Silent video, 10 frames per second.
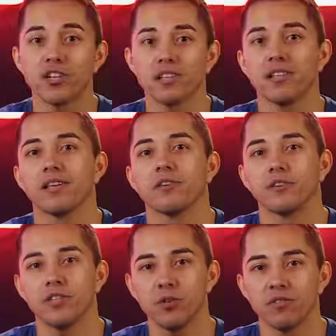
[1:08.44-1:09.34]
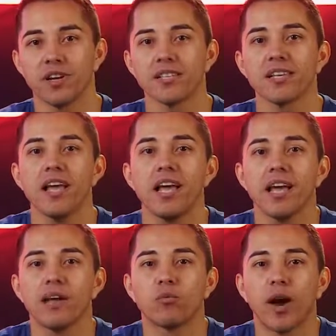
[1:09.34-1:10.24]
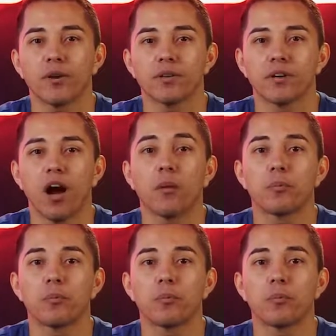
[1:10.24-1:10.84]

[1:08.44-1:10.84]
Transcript: also show you how to set up a network from